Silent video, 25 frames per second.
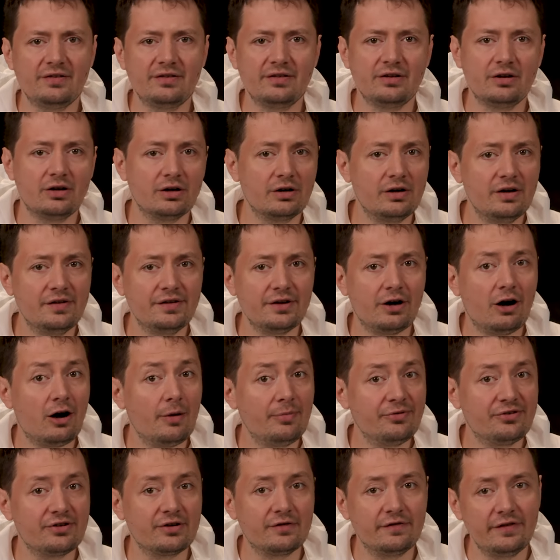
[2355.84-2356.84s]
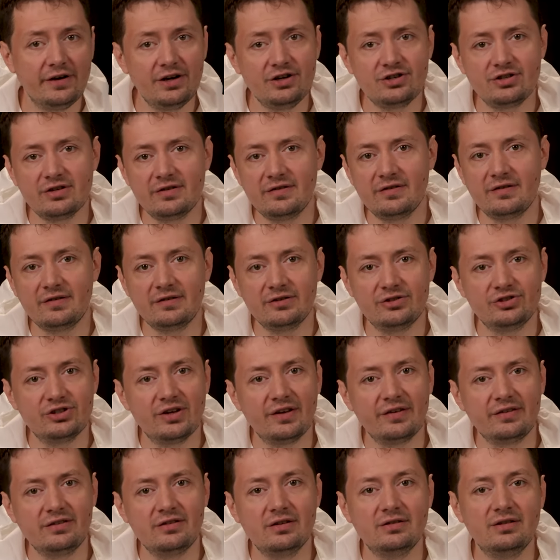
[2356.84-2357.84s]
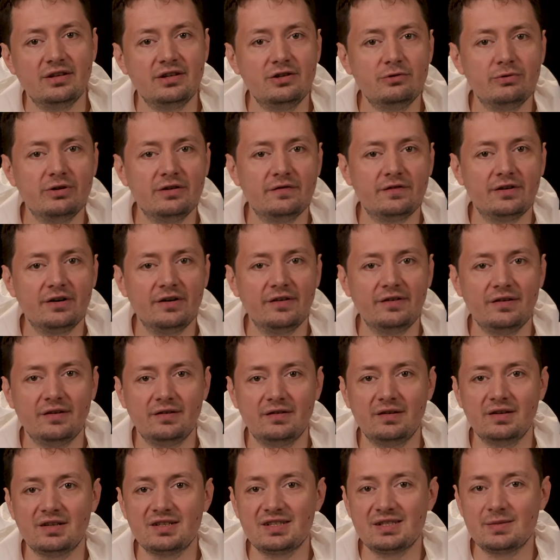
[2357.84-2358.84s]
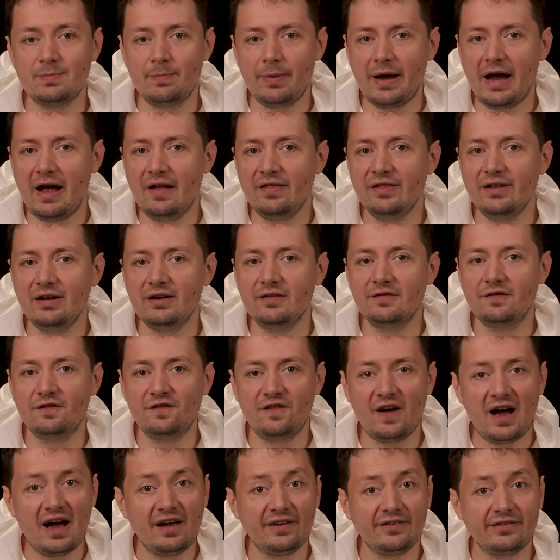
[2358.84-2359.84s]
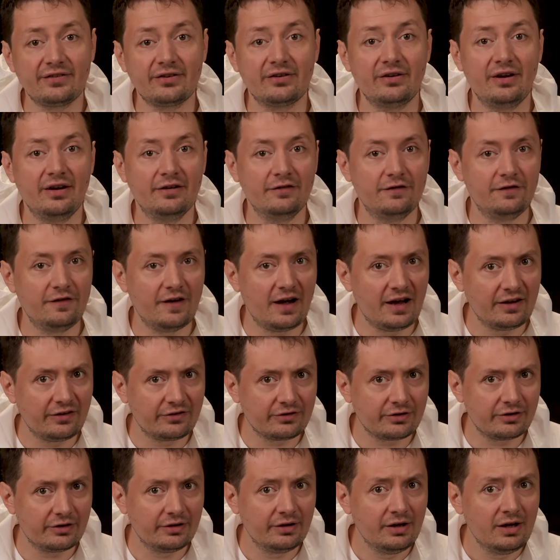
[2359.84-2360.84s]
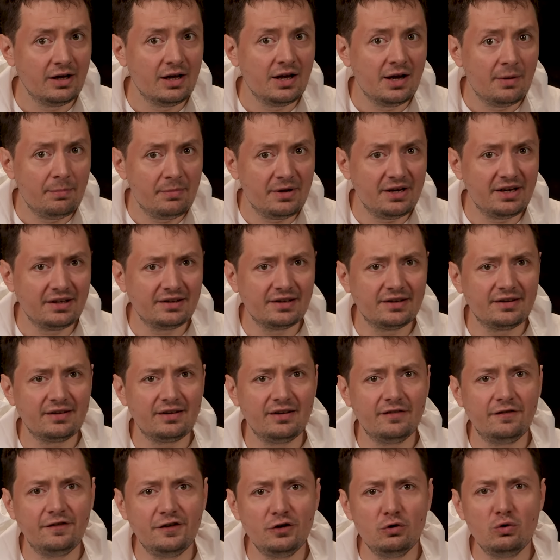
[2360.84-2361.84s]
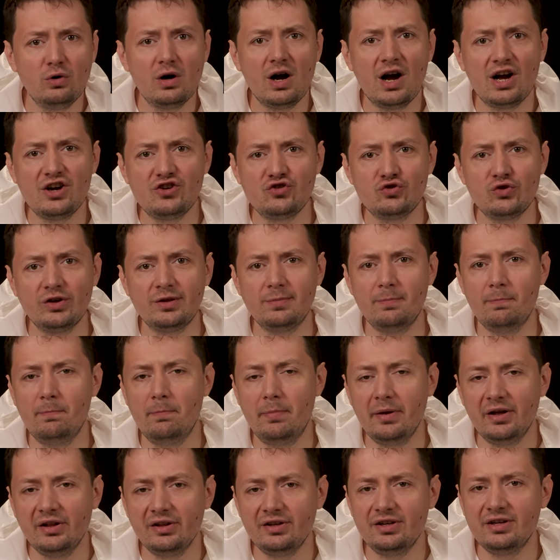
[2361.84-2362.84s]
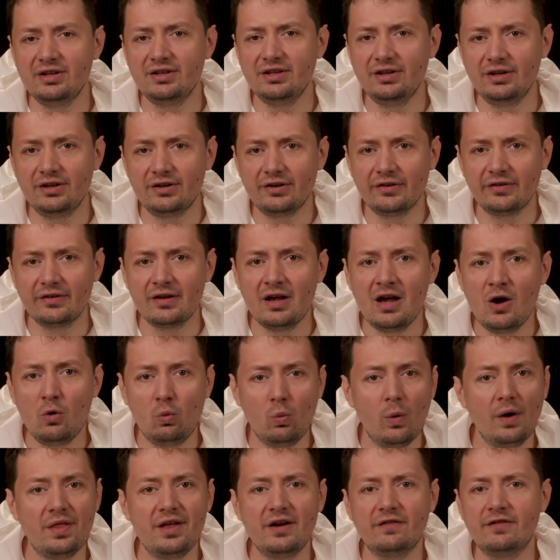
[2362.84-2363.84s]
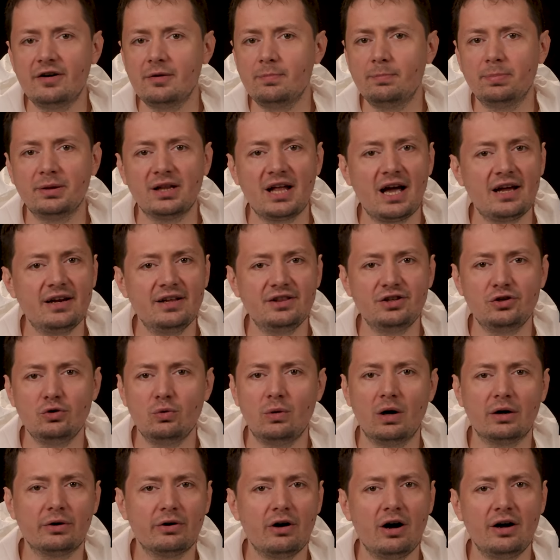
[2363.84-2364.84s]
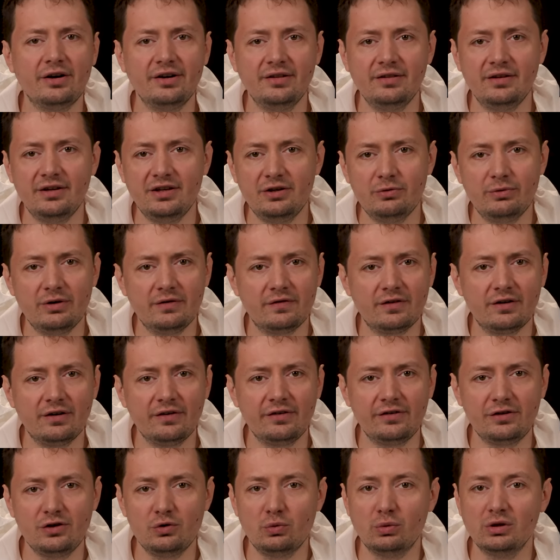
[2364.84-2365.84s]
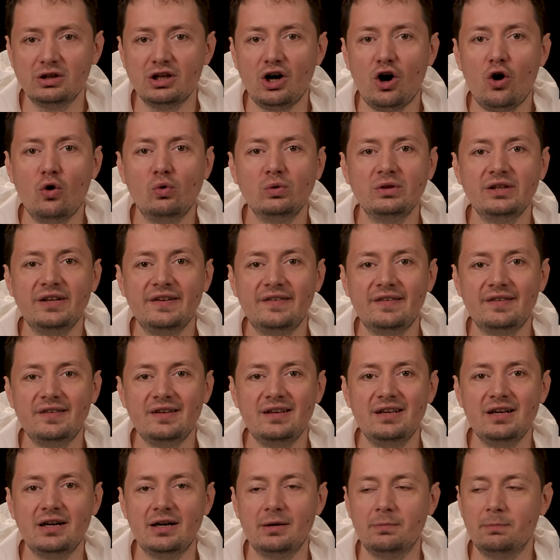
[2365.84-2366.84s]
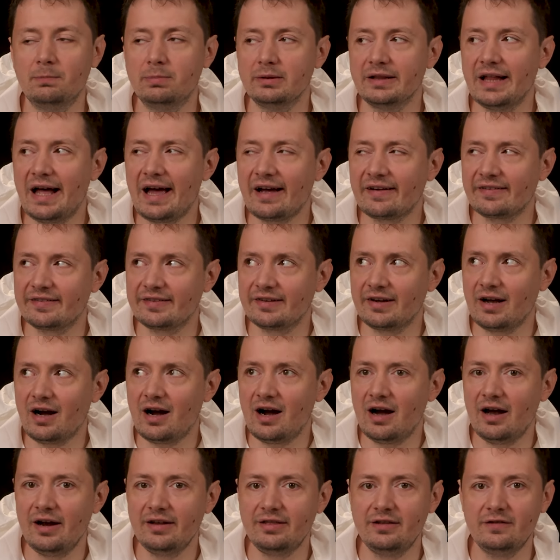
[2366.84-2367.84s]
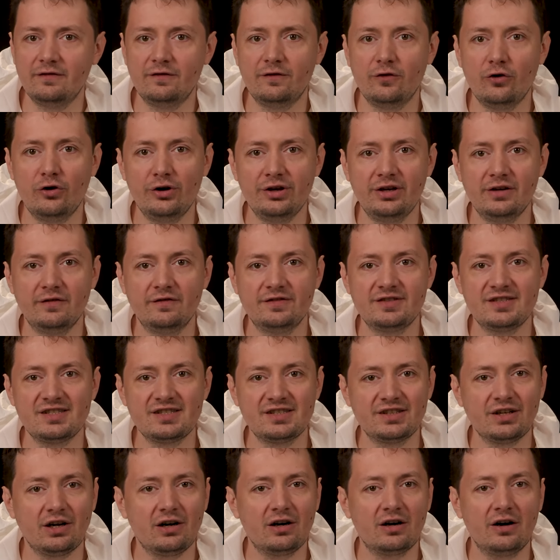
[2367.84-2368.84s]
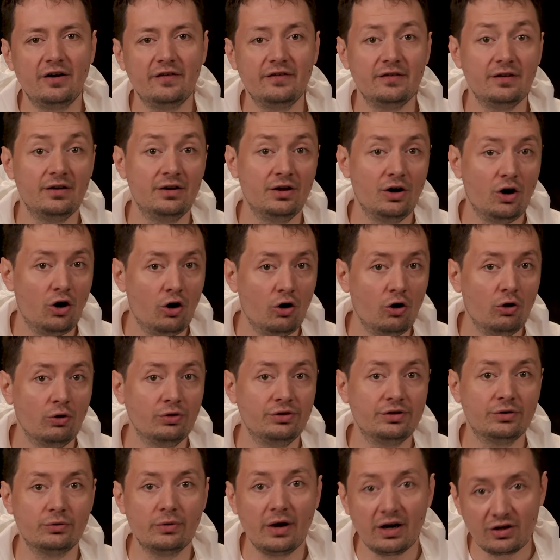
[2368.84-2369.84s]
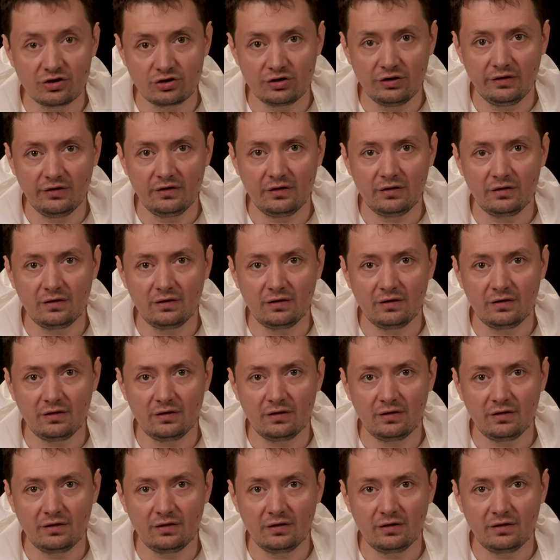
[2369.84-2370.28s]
current observations suggest that the universe is expanding faster and faster, meaning that in a few 100 billion years, whatever planet you are on in the universe, you will only see a black sky devoid of stars in all directions.